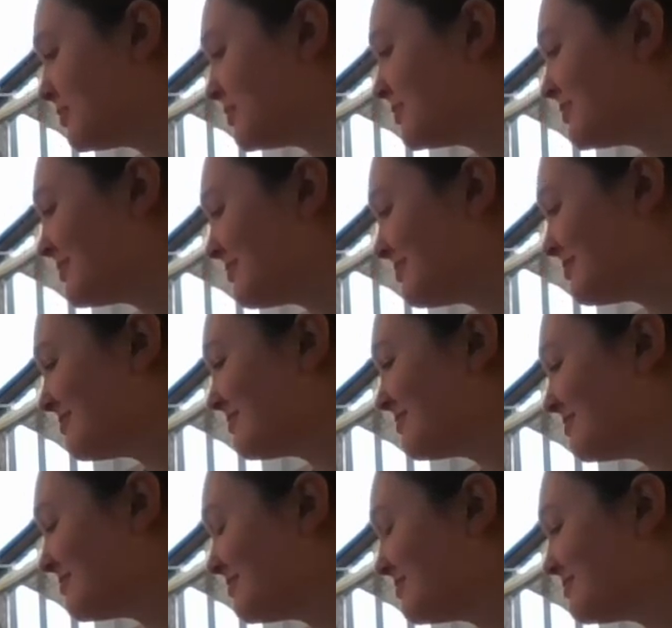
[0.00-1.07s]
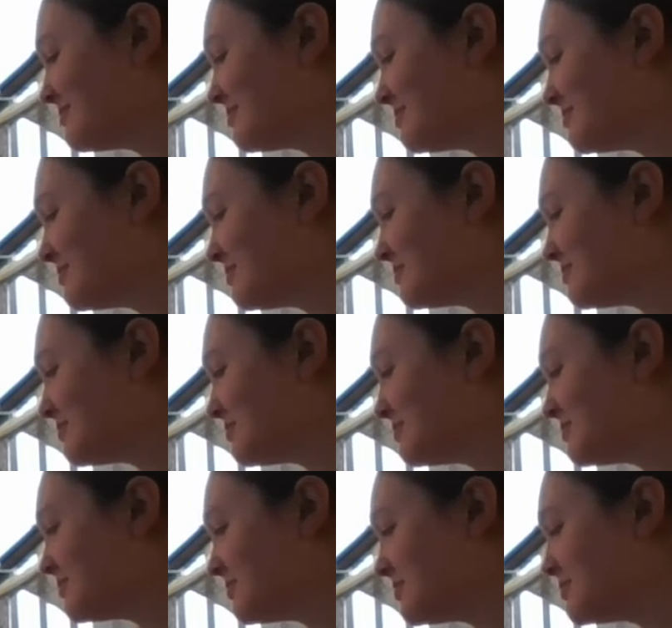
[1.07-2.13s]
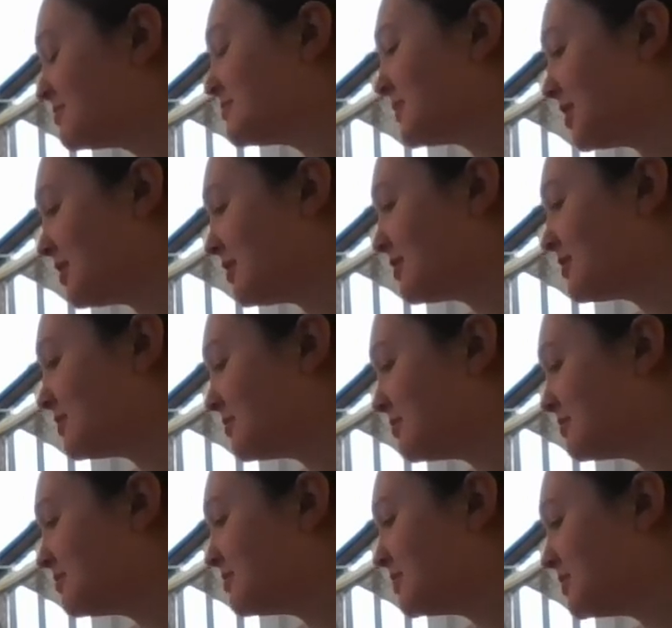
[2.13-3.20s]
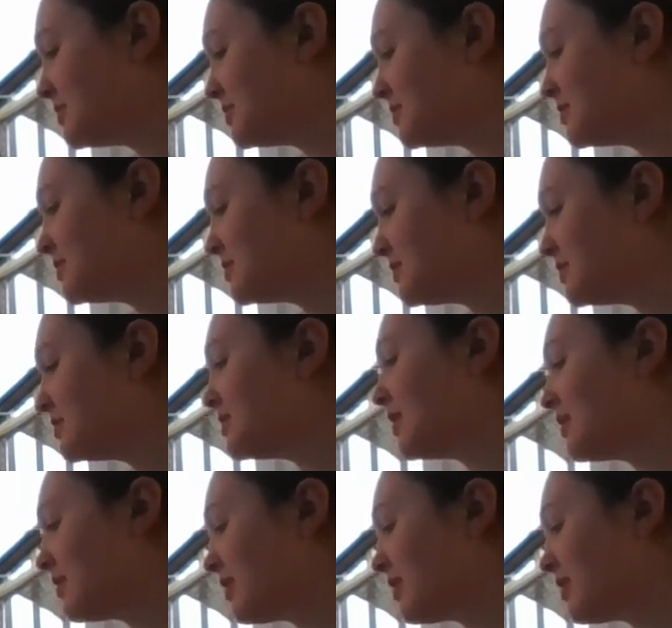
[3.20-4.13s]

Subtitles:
And my sister will probably do a lot of the taking care.